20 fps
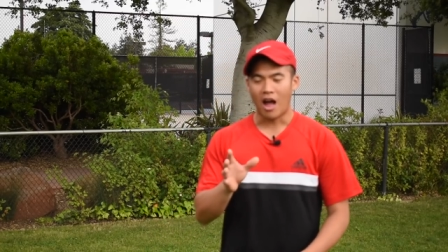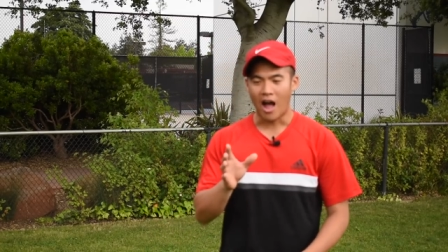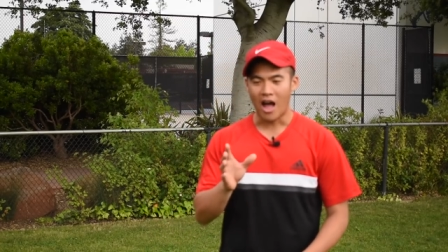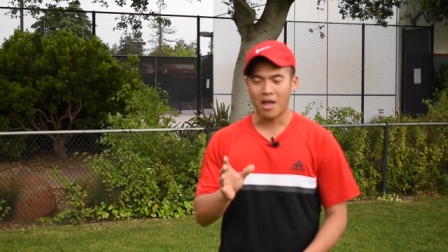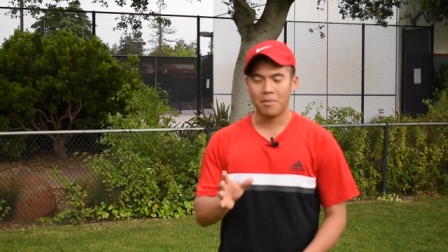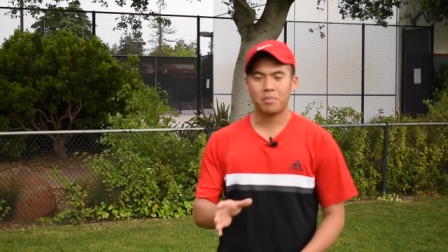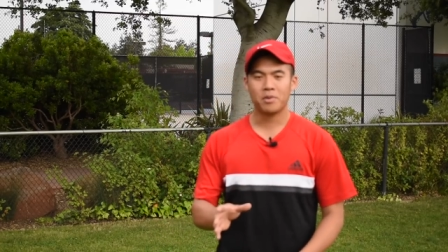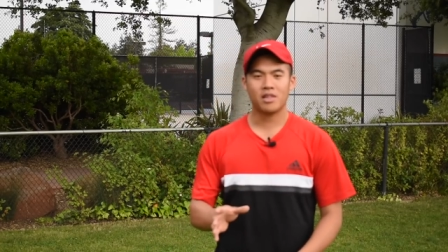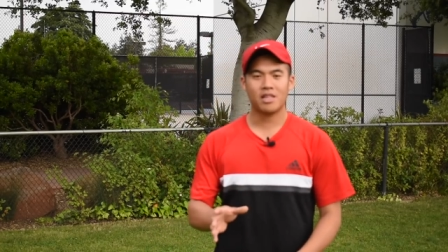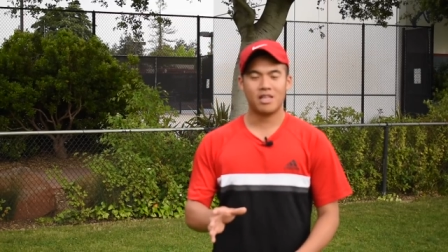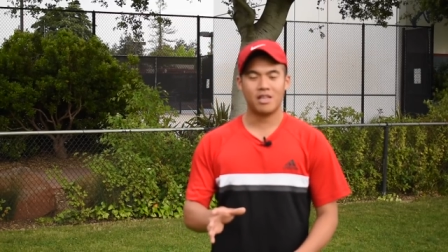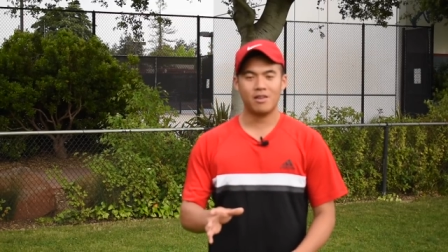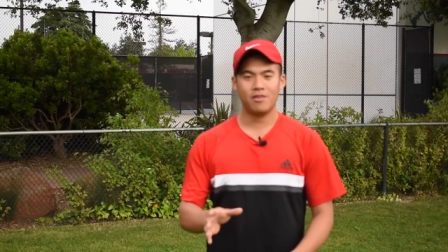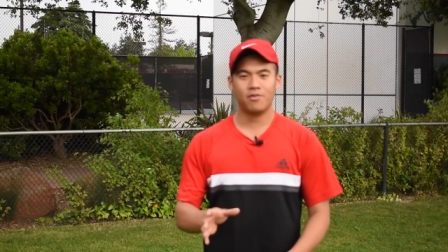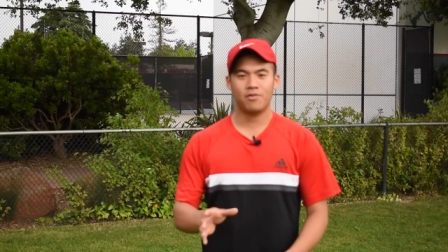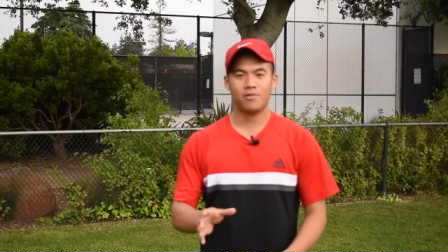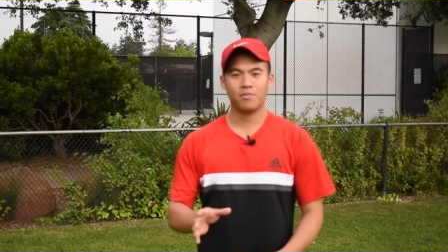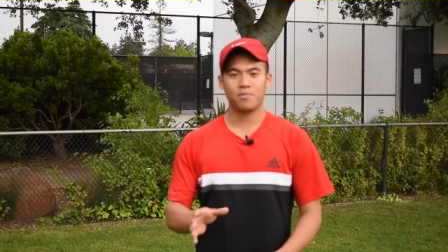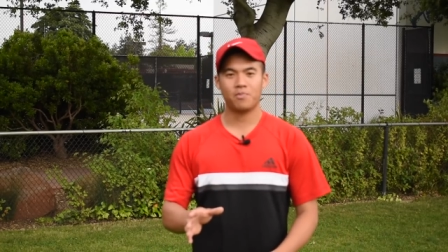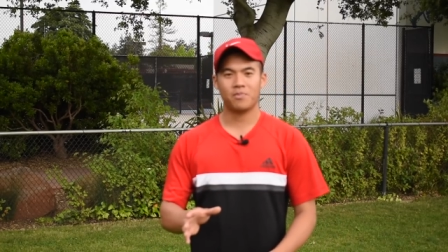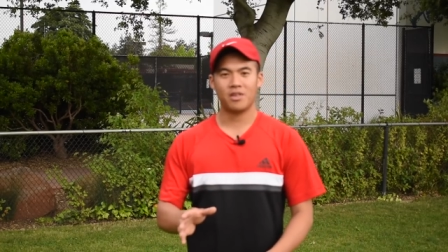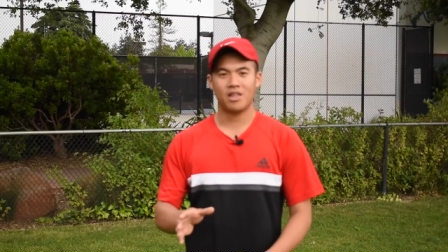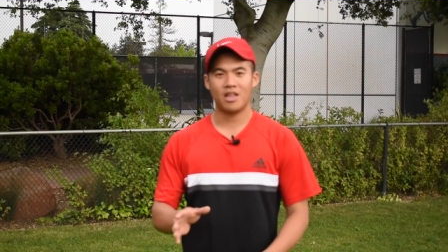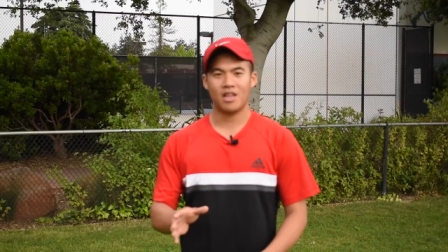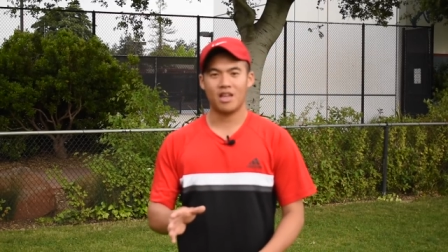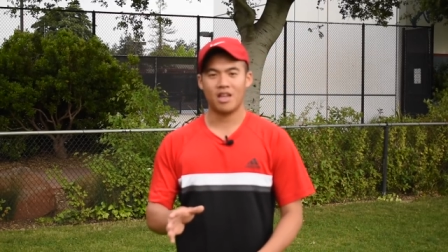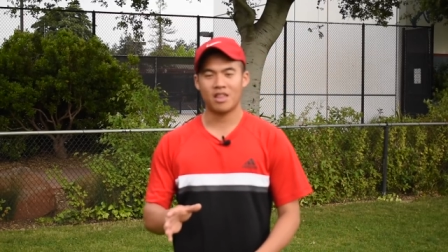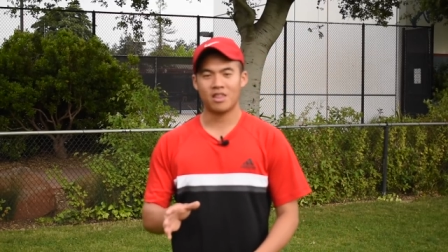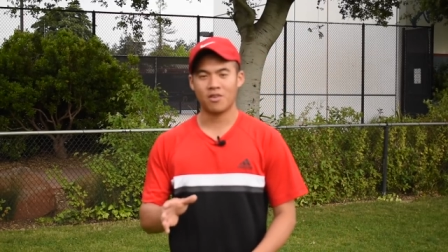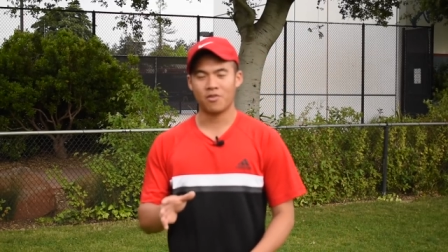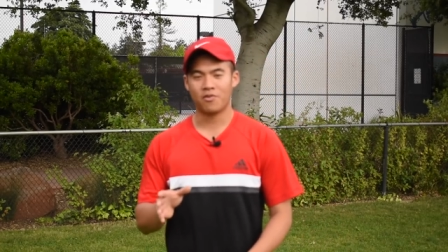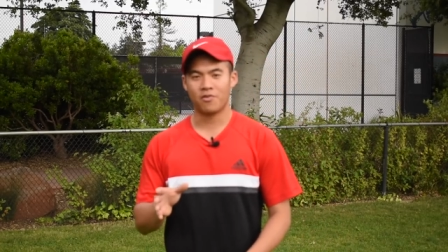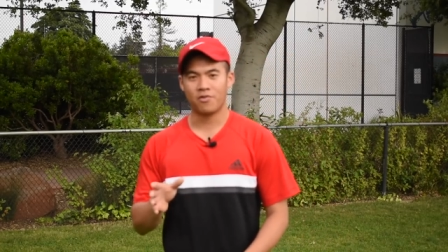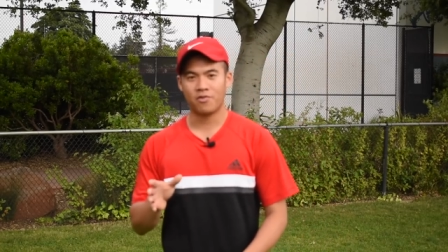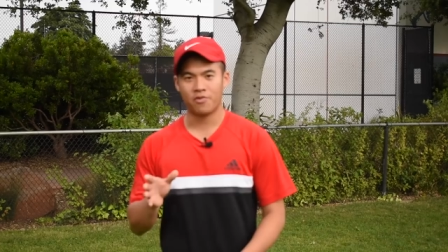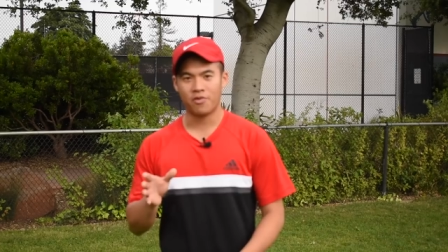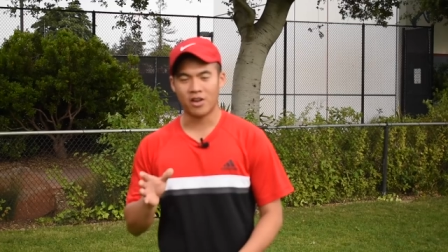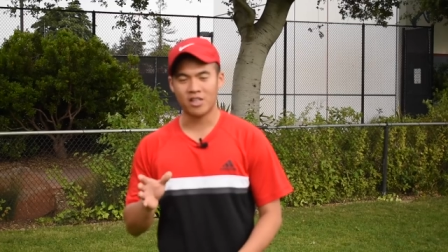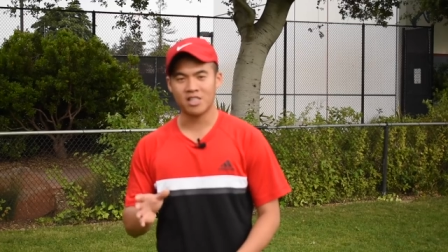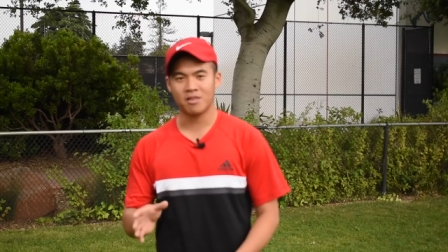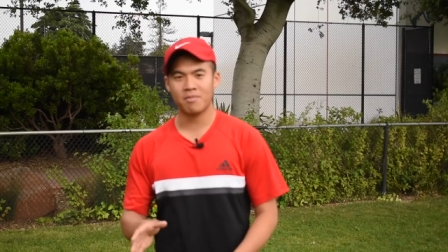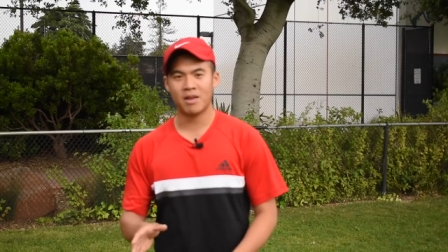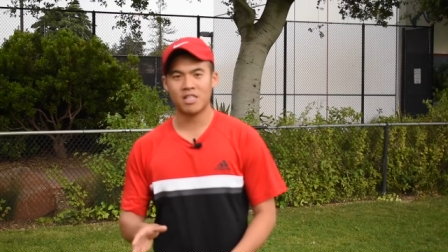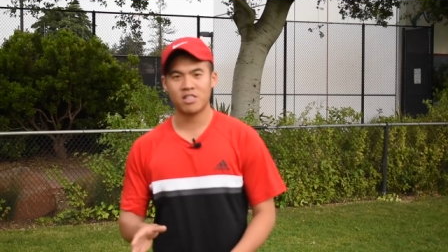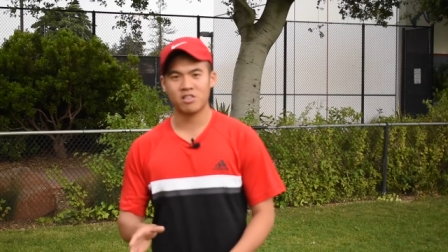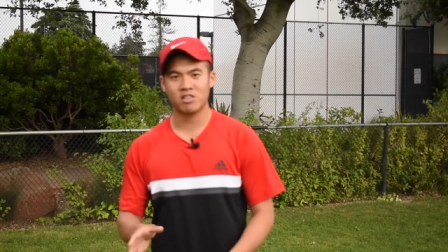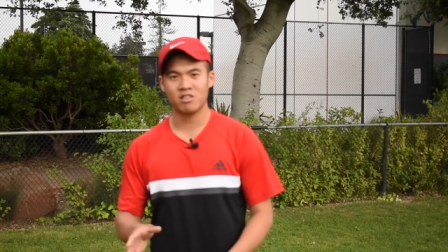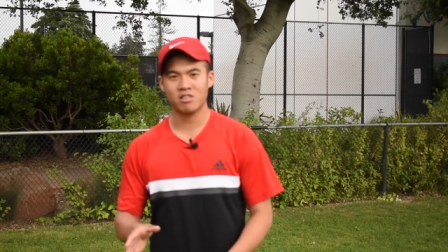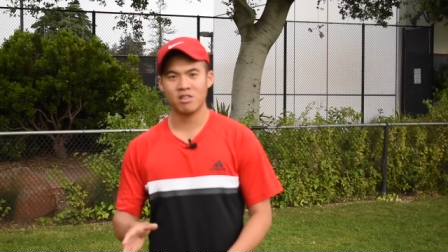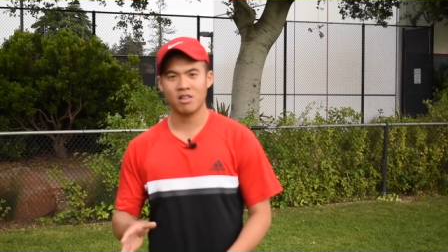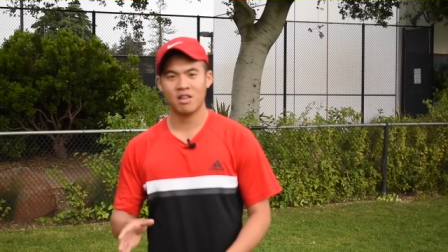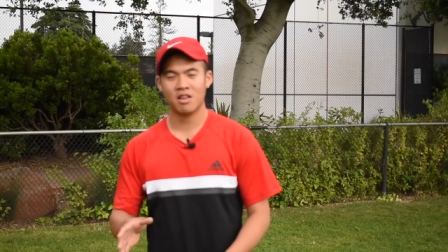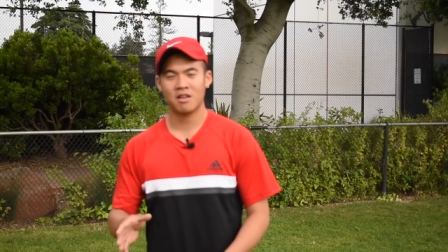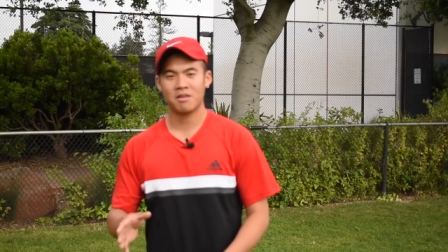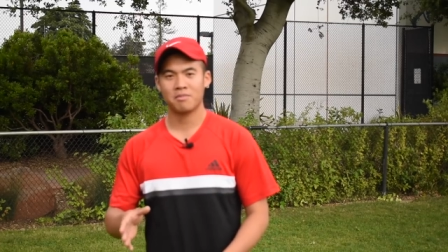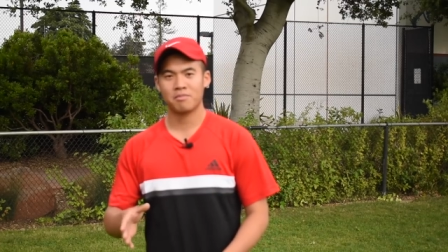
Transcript: I believe in the fundamental